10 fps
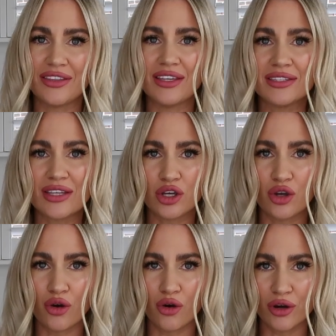this
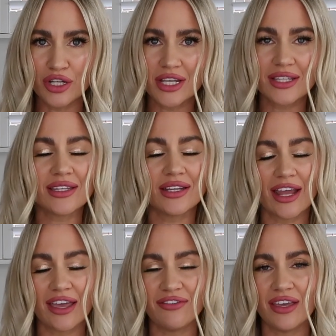gorgeous
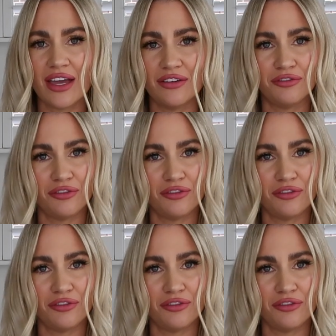navy and